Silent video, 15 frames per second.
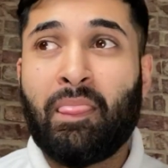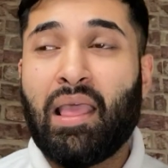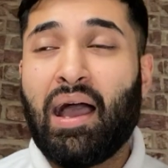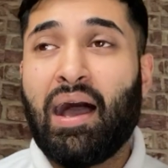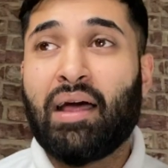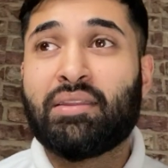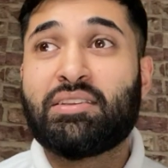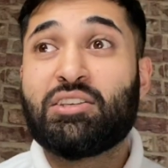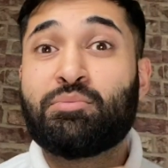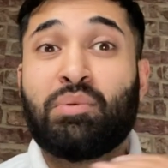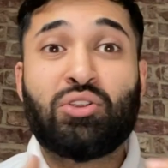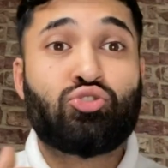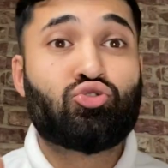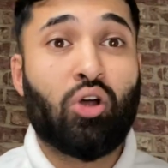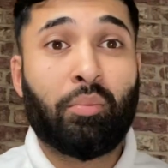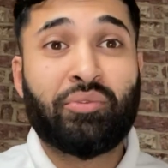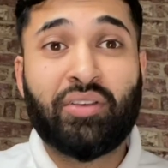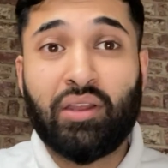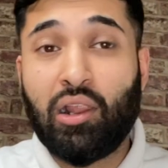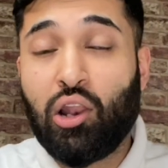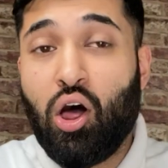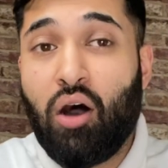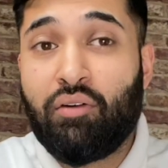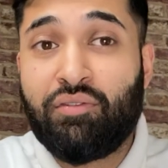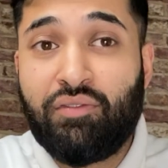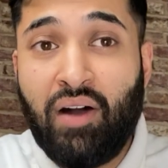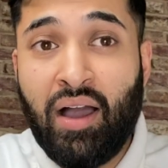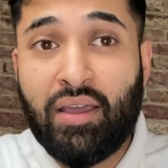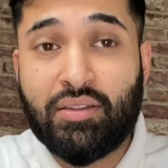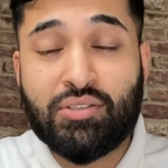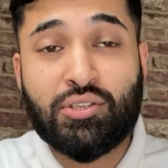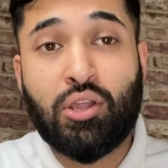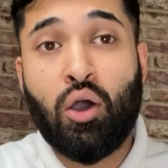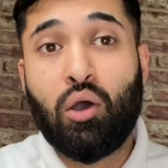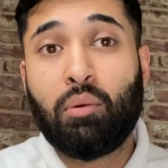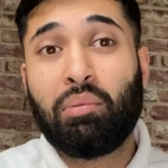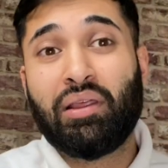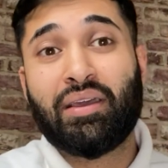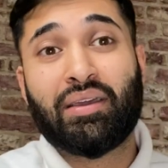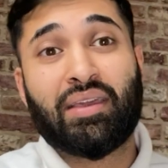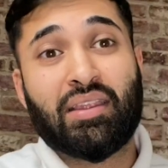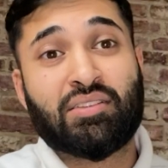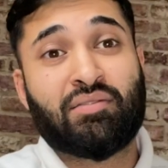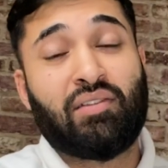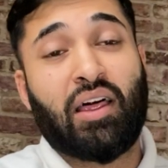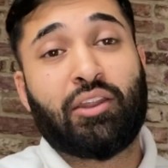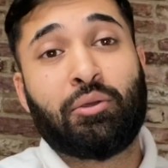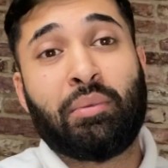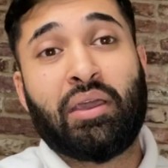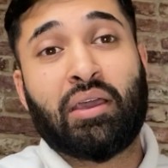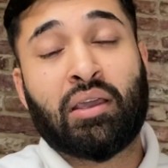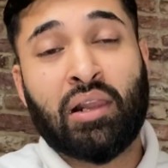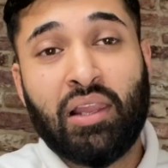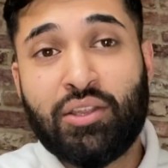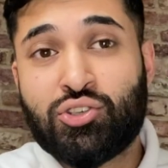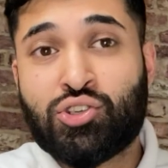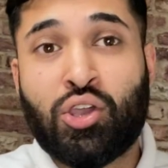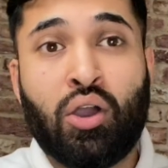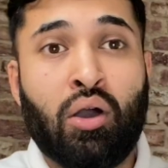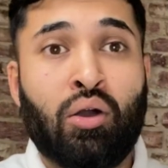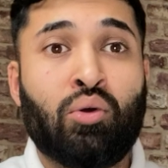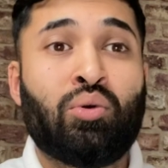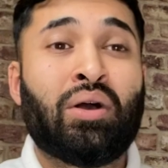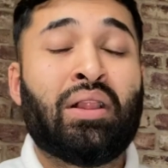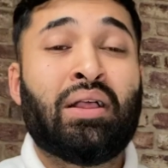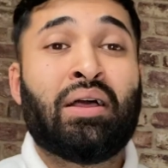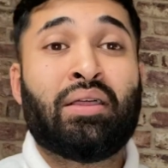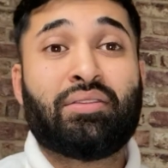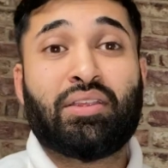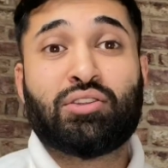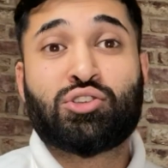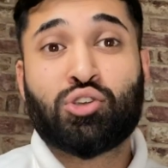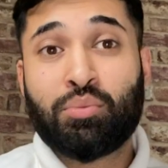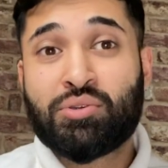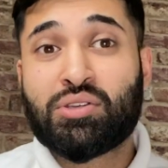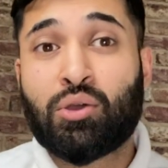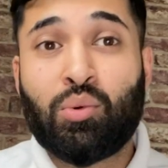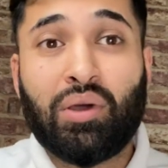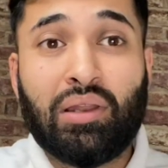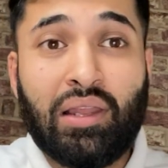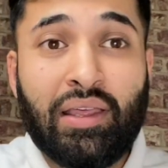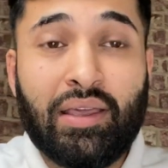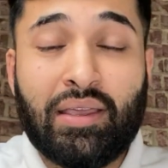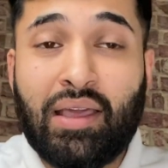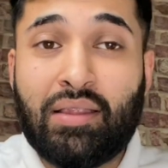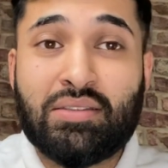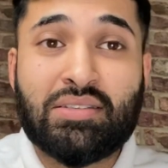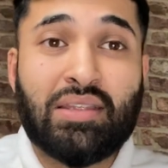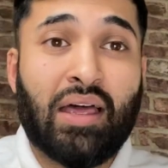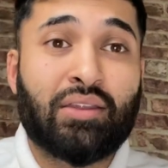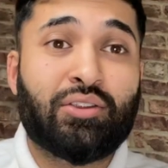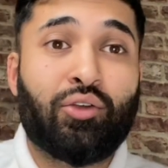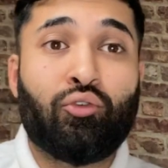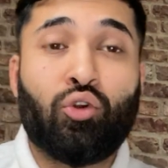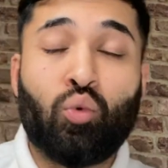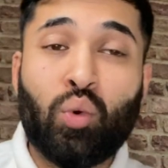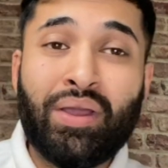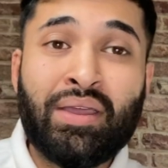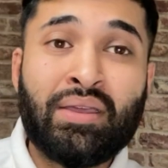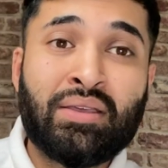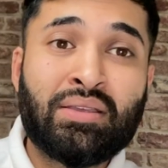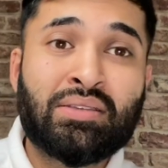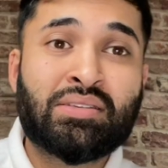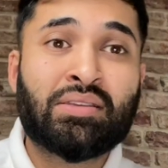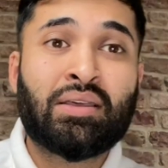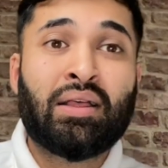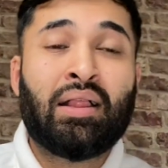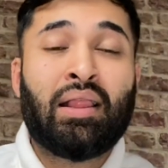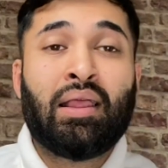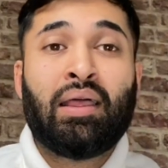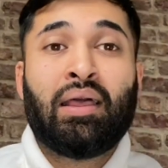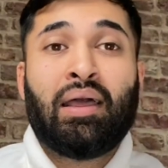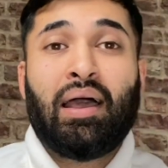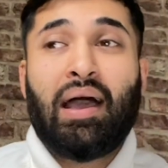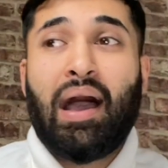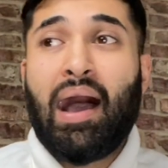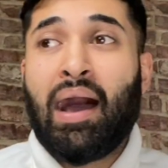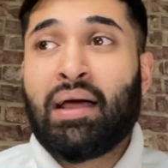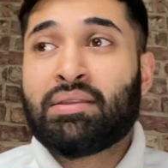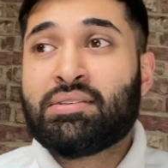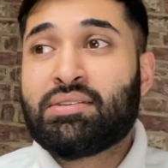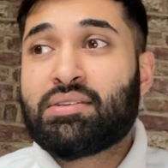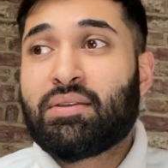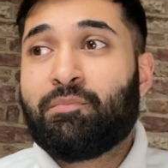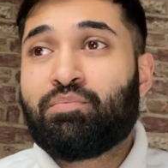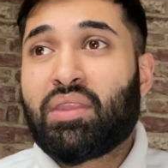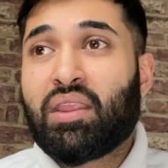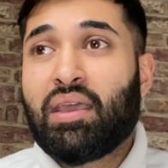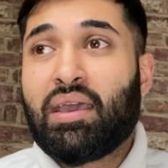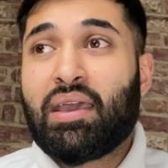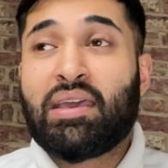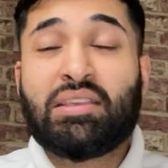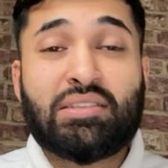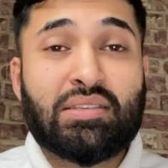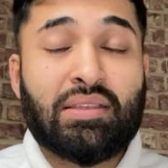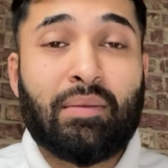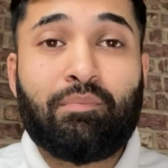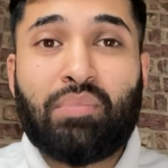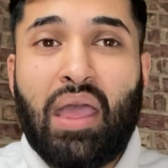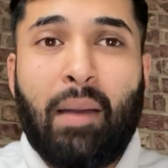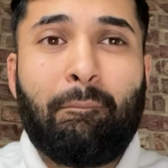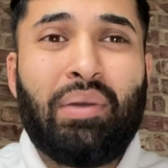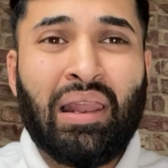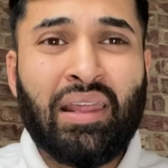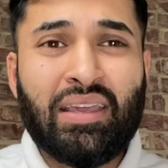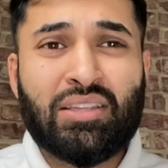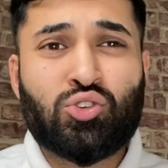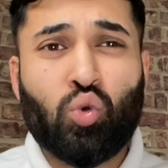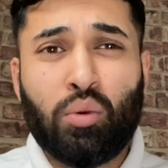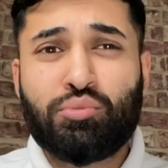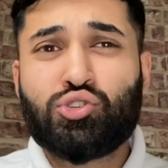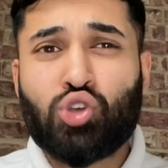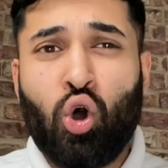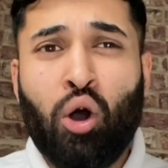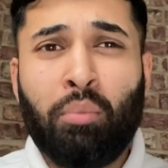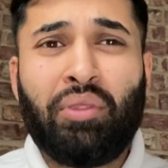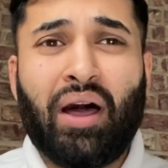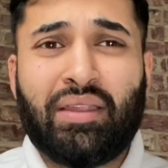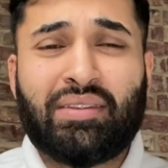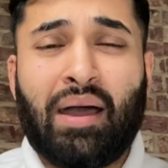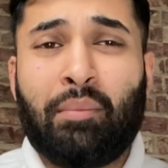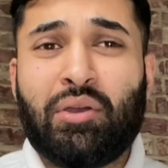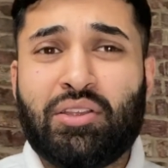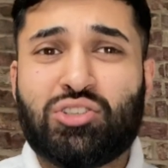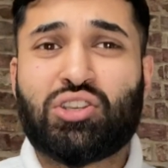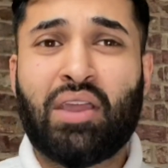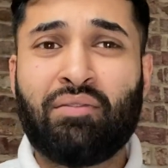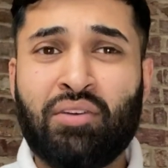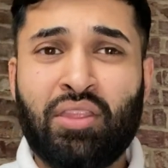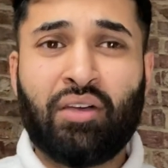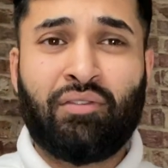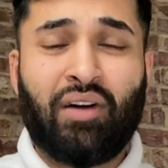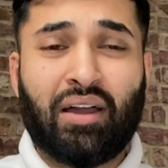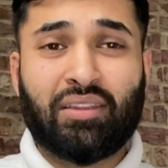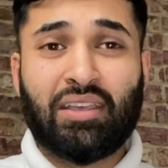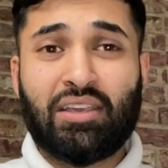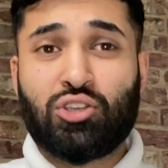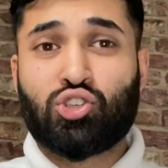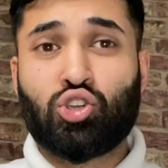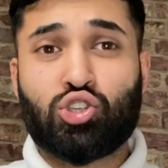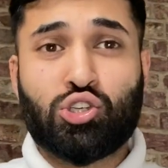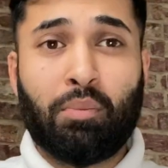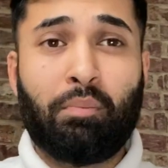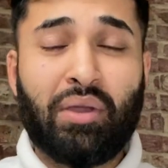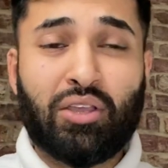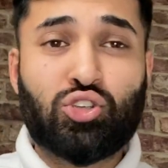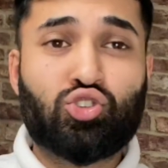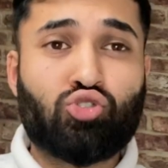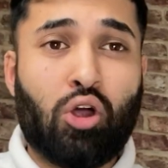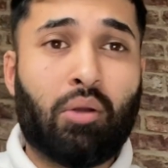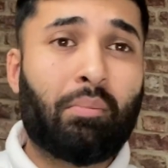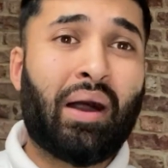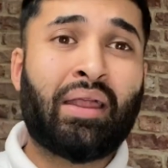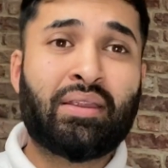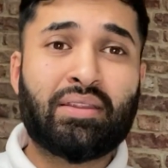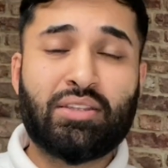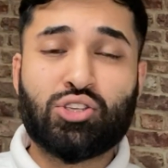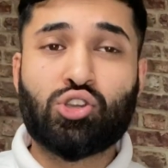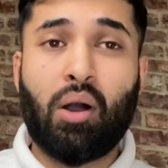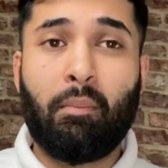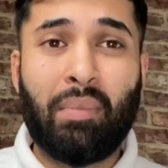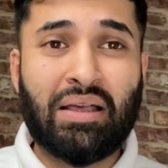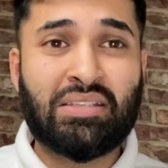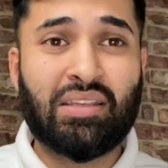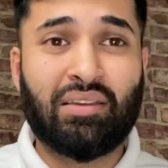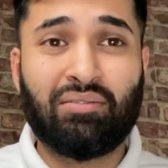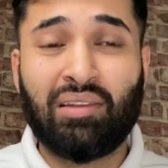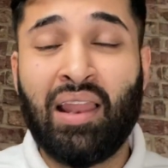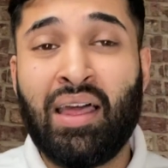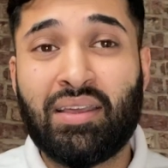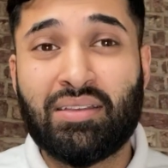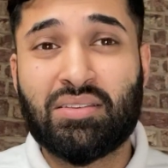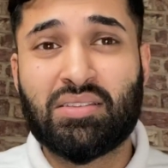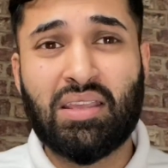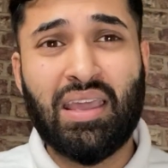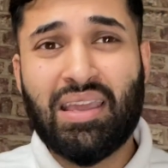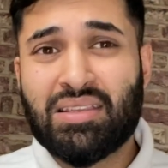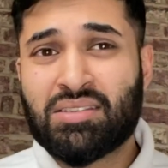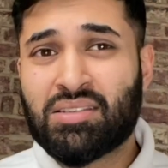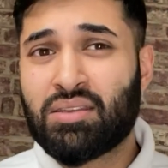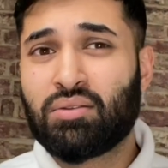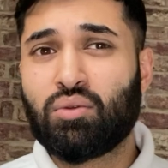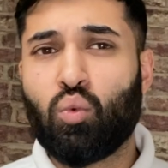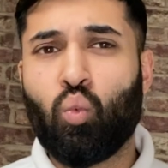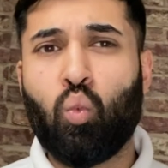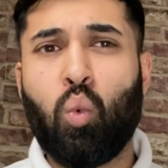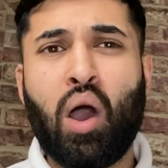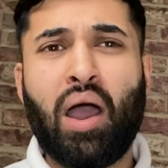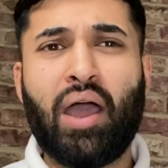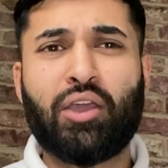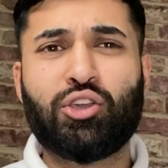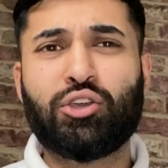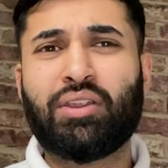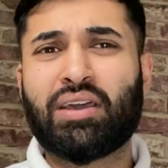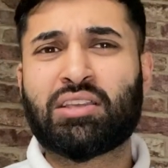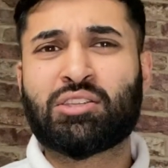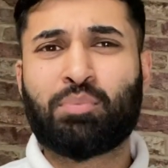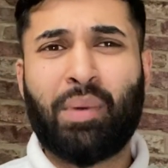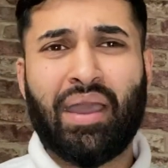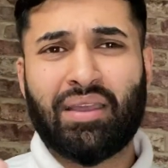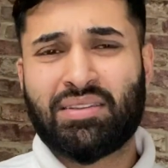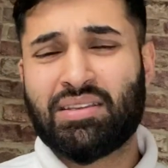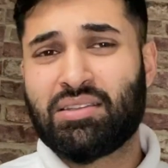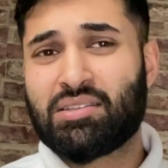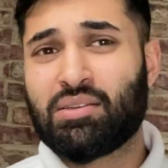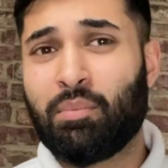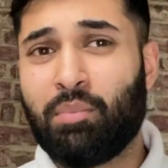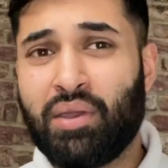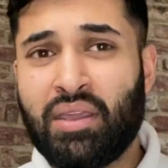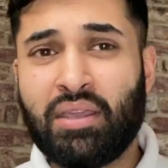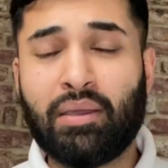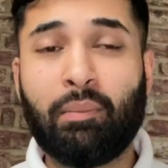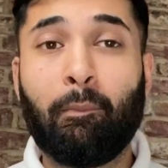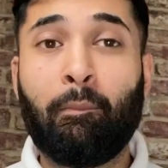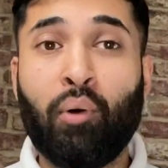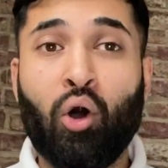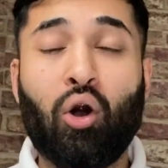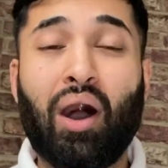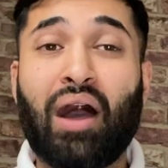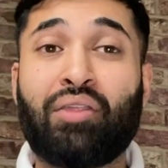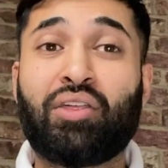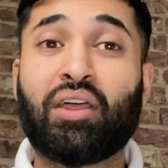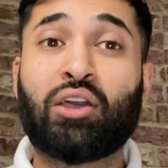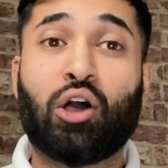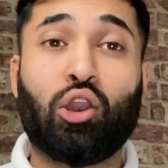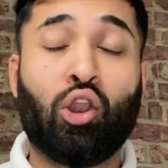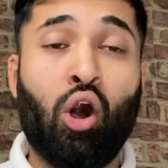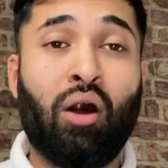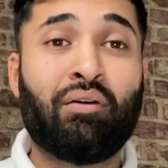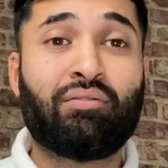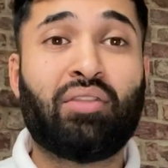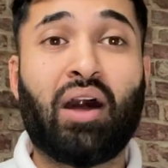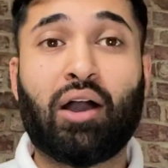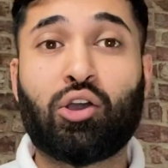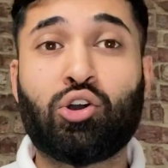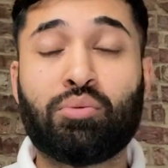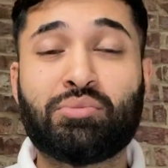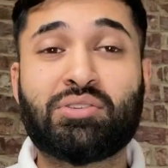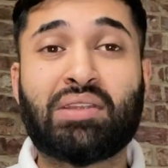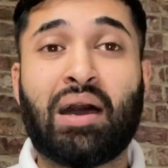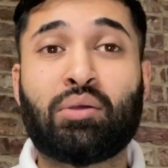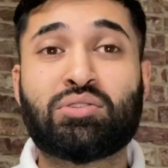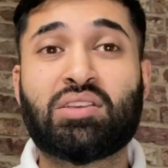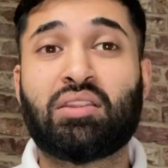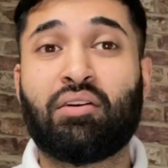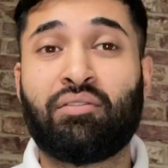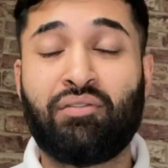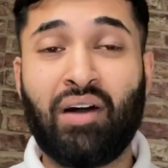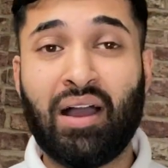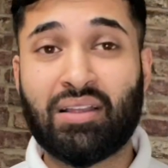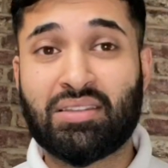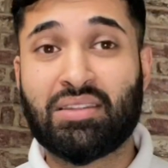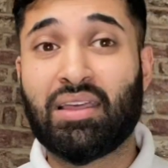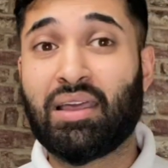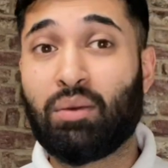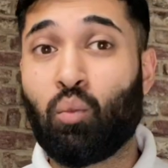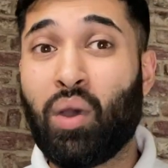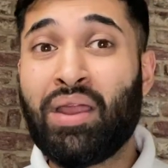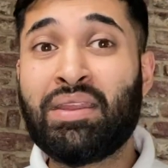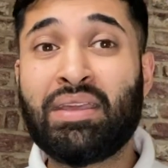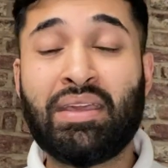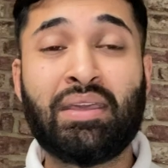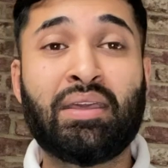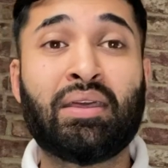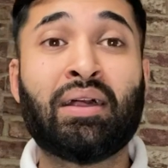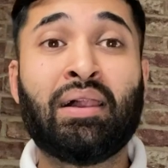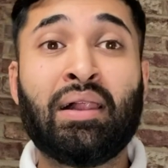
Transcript: and he's been dropped in a lot of fights, notably against Vladimir Klitschko, then subsequently against Andy Ruiz. And his ability to absorb that damage, given the fact that he's such a big, strong man and he's got massive legs, isn't where you'd expect it to be. But I think a lot of that comes down to the fact that when he